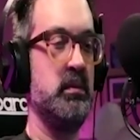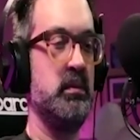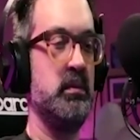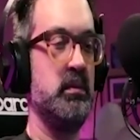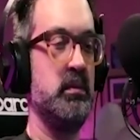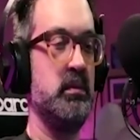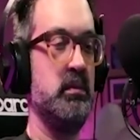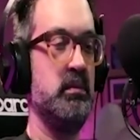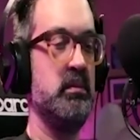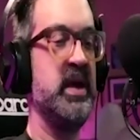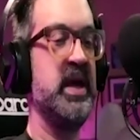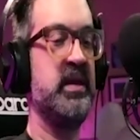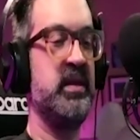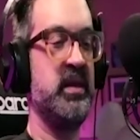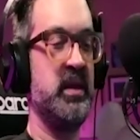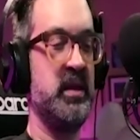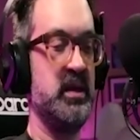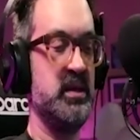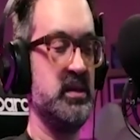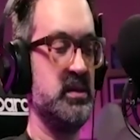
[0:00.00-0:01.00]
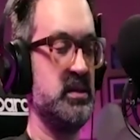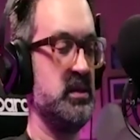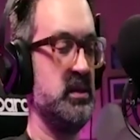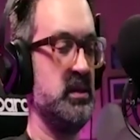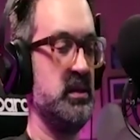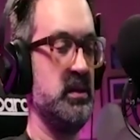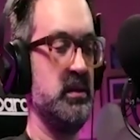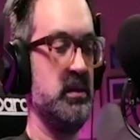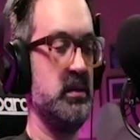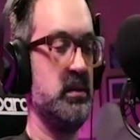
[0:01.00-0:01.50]
method is
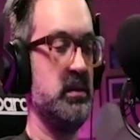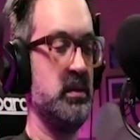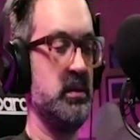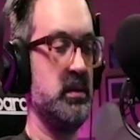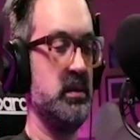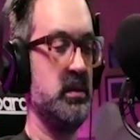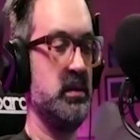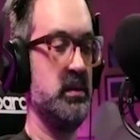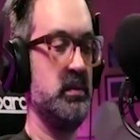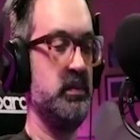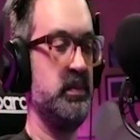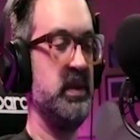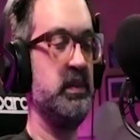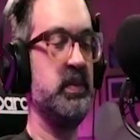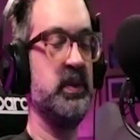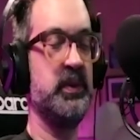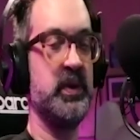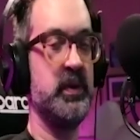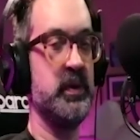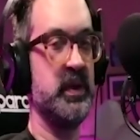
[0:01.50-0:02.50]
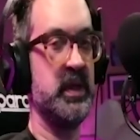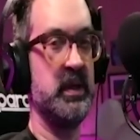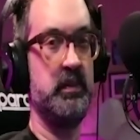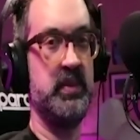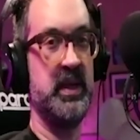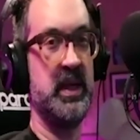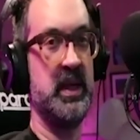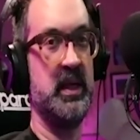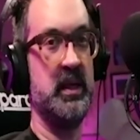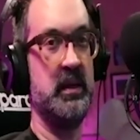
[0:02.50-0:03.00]
you, people don't get
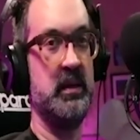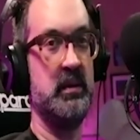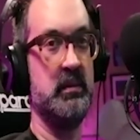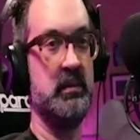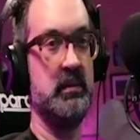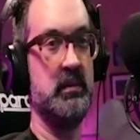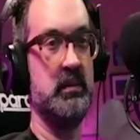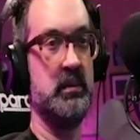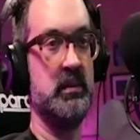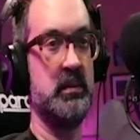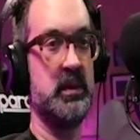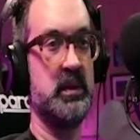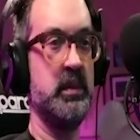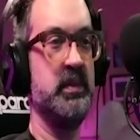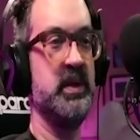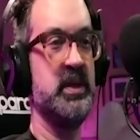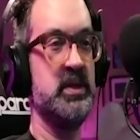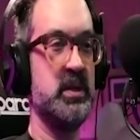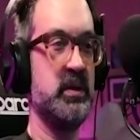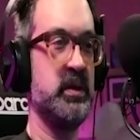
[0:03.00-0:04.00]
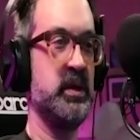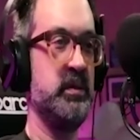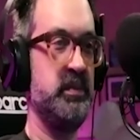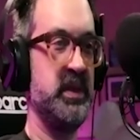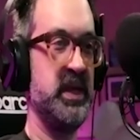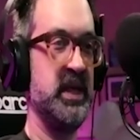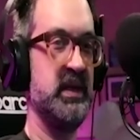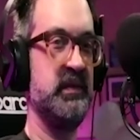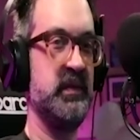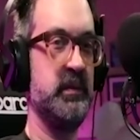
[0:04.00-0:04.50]
paid. Companies don't get
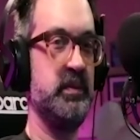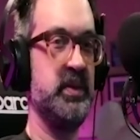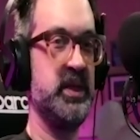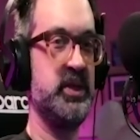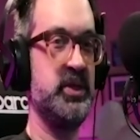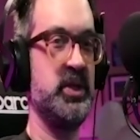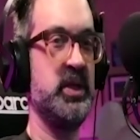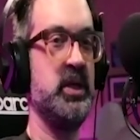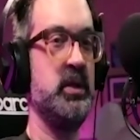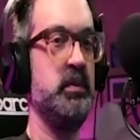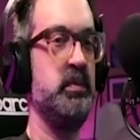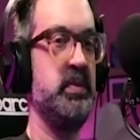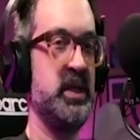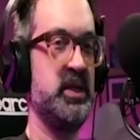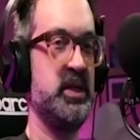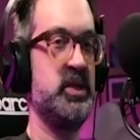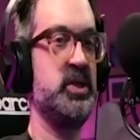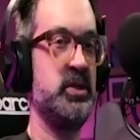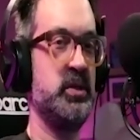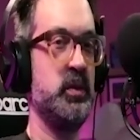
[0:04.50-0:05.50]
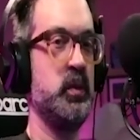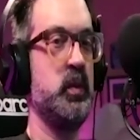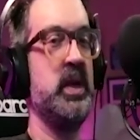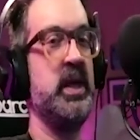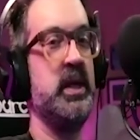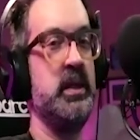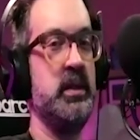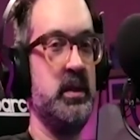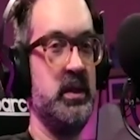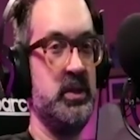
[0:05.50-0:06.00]
paid for pitching. You pitch to
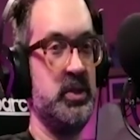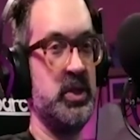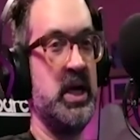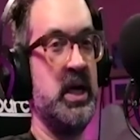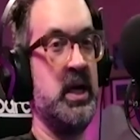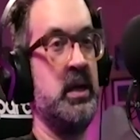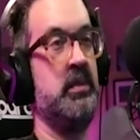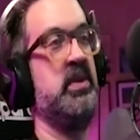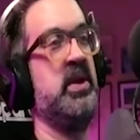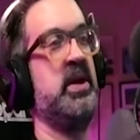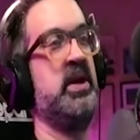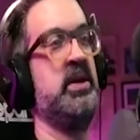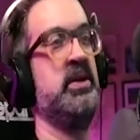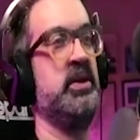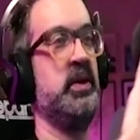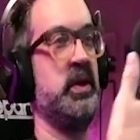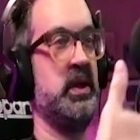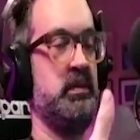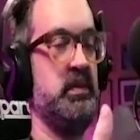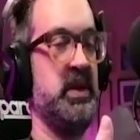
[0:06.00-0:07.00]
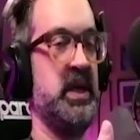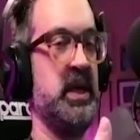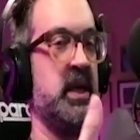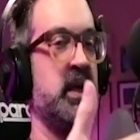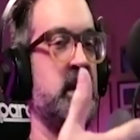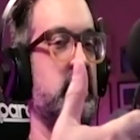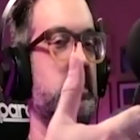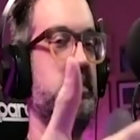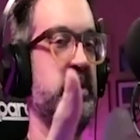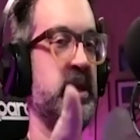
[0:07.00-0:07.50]
win the job, then you get paid,
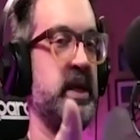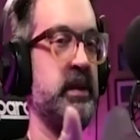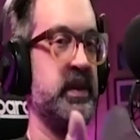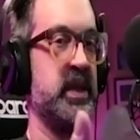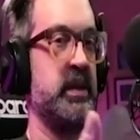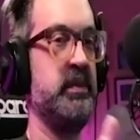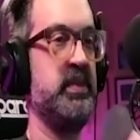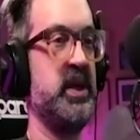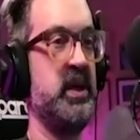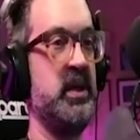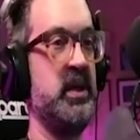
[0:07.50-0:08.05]
and blah blah blah.